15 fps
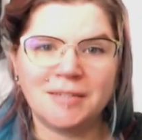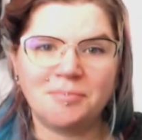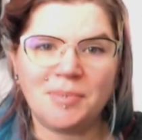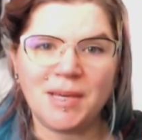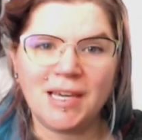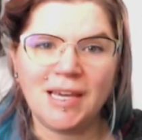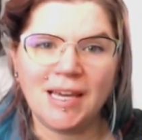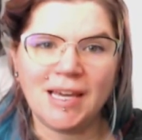
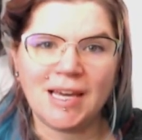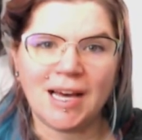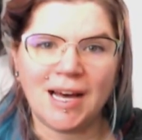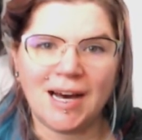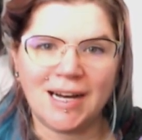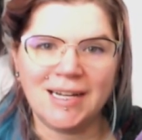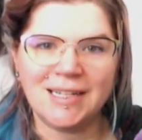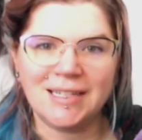
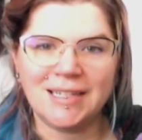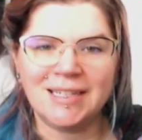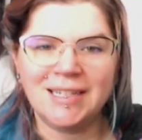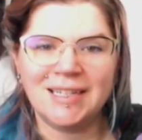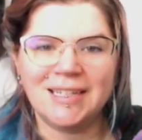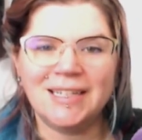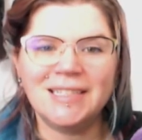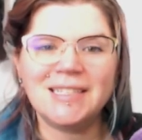
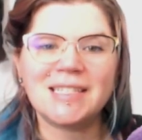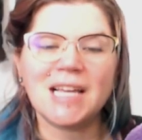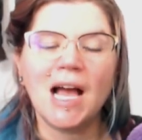because